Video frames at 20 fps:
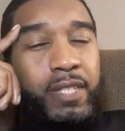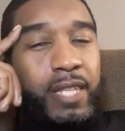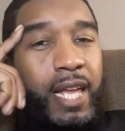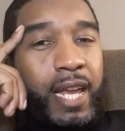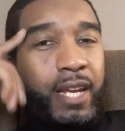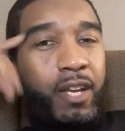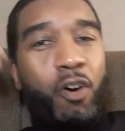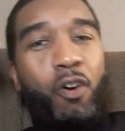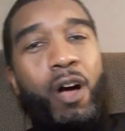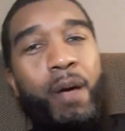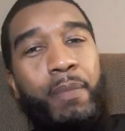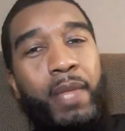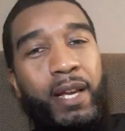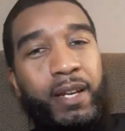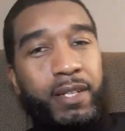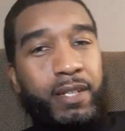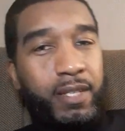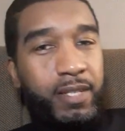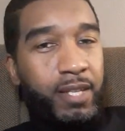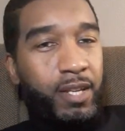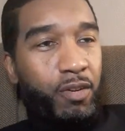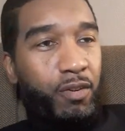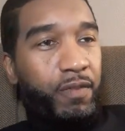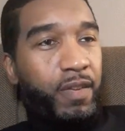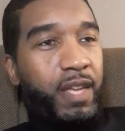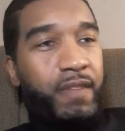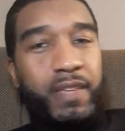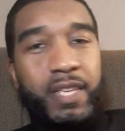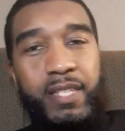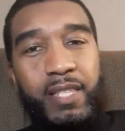Like, oh, I'm not going to settle
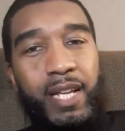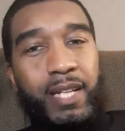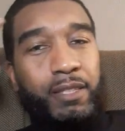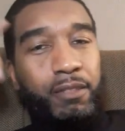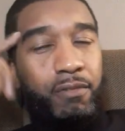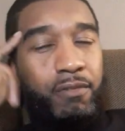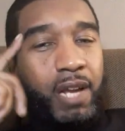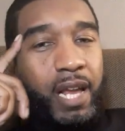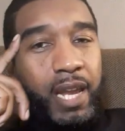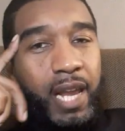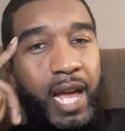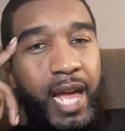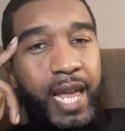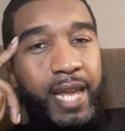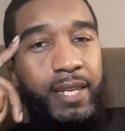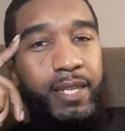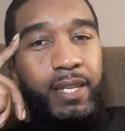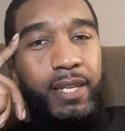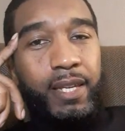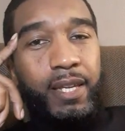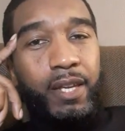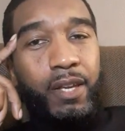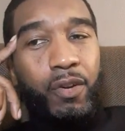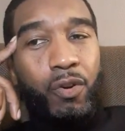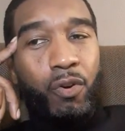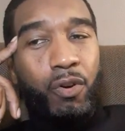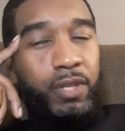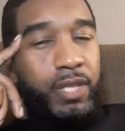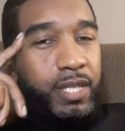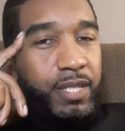if he's not the right height and
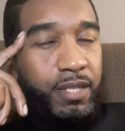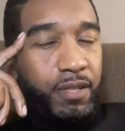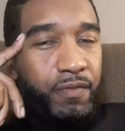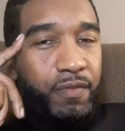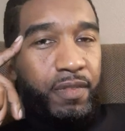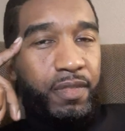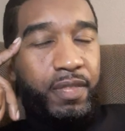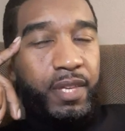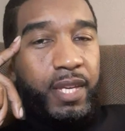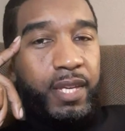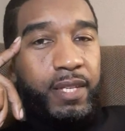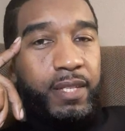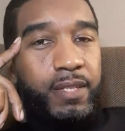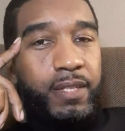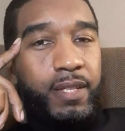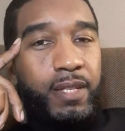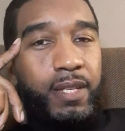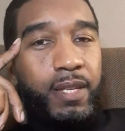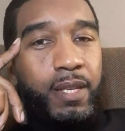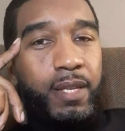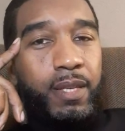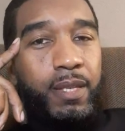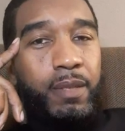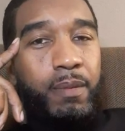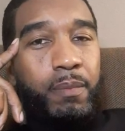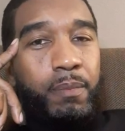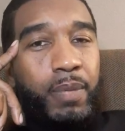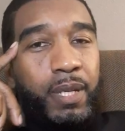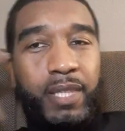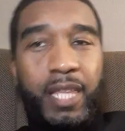all these different things.
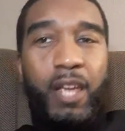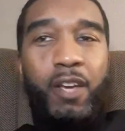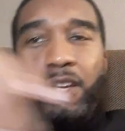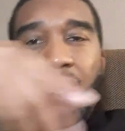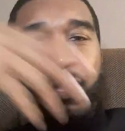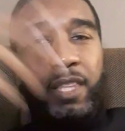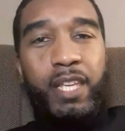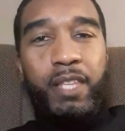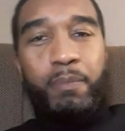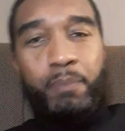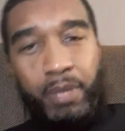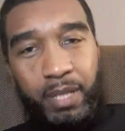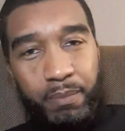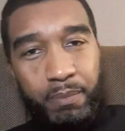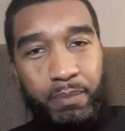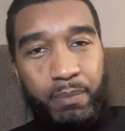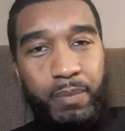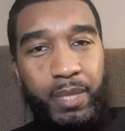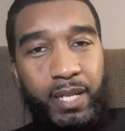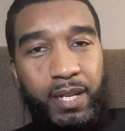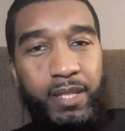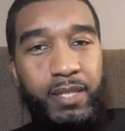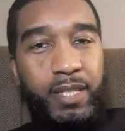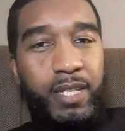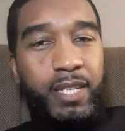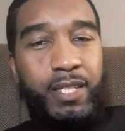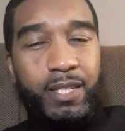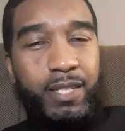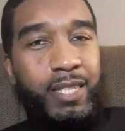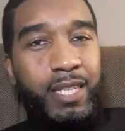But because of
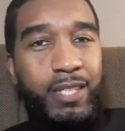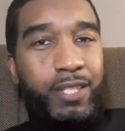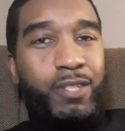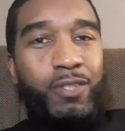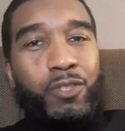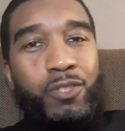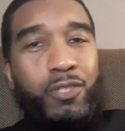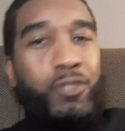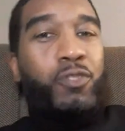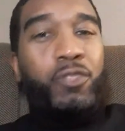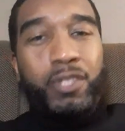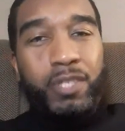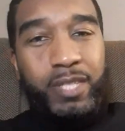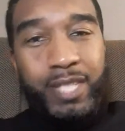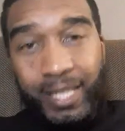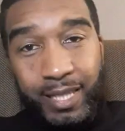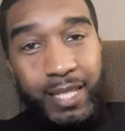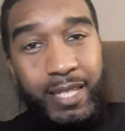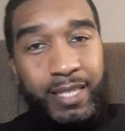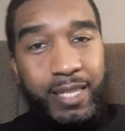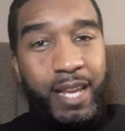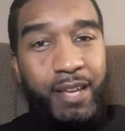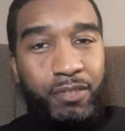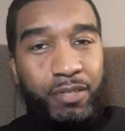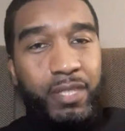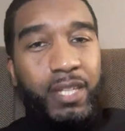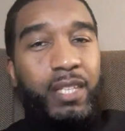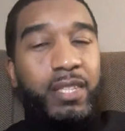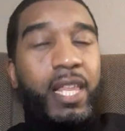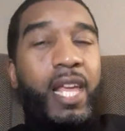these silly
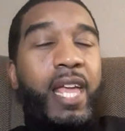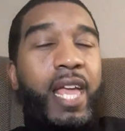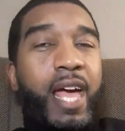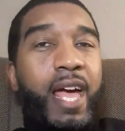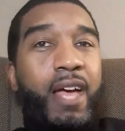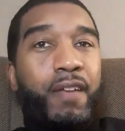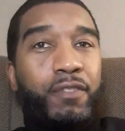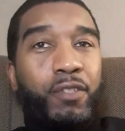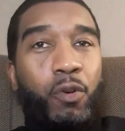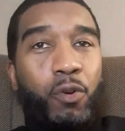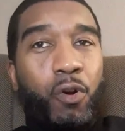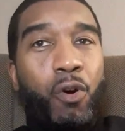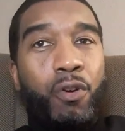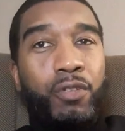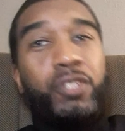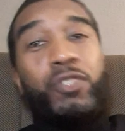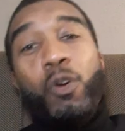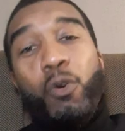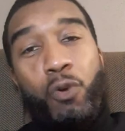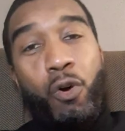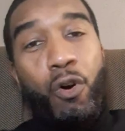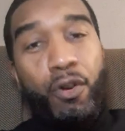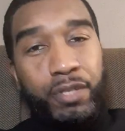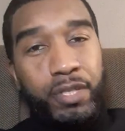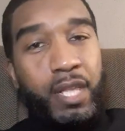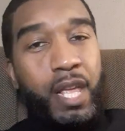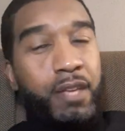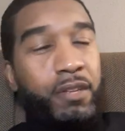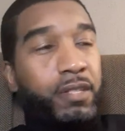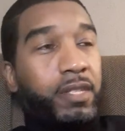standards that they have, so-called
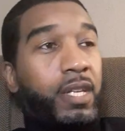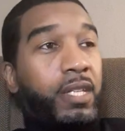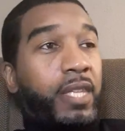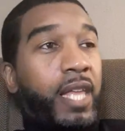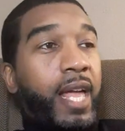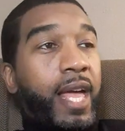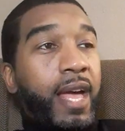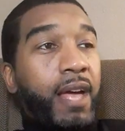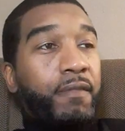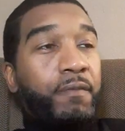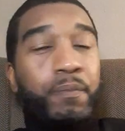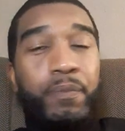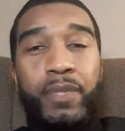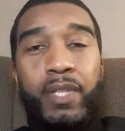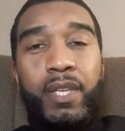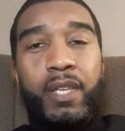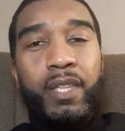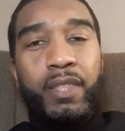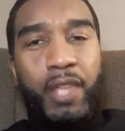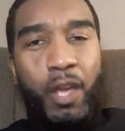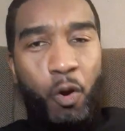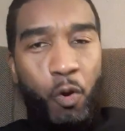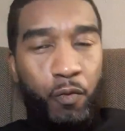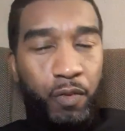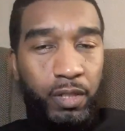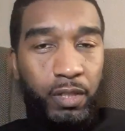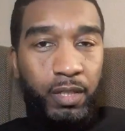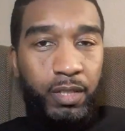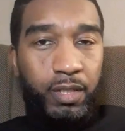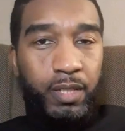standards that they have, they
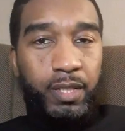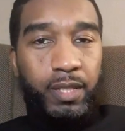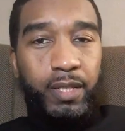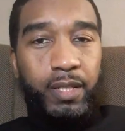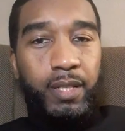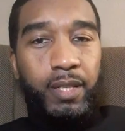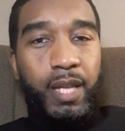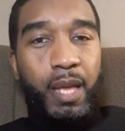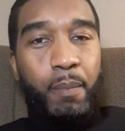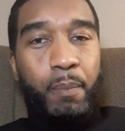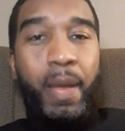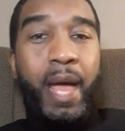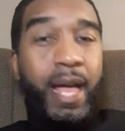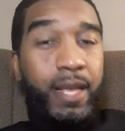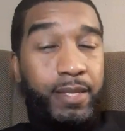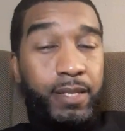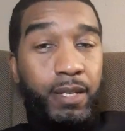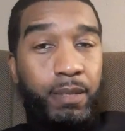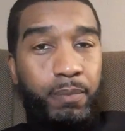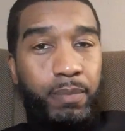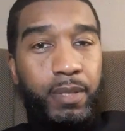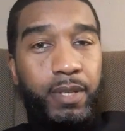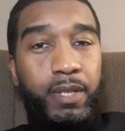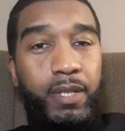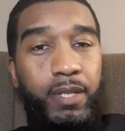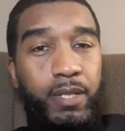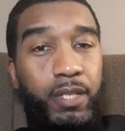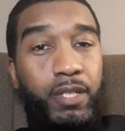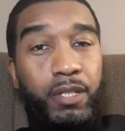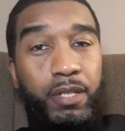overlook and pass up
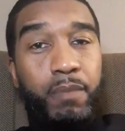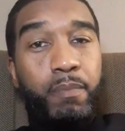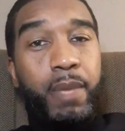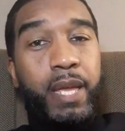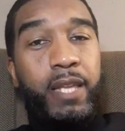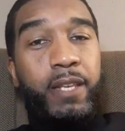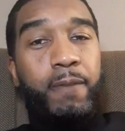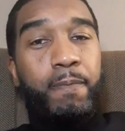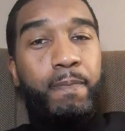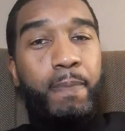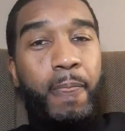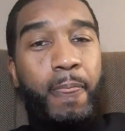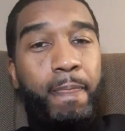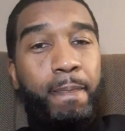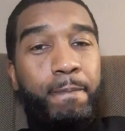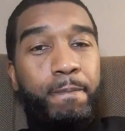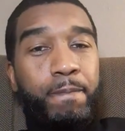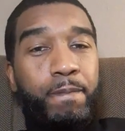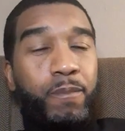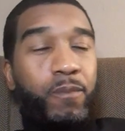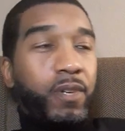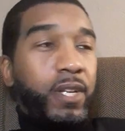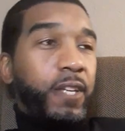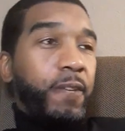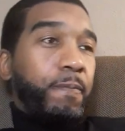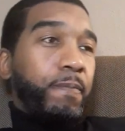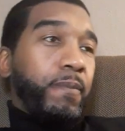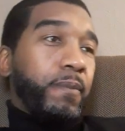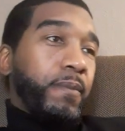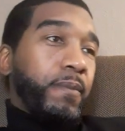good men, right?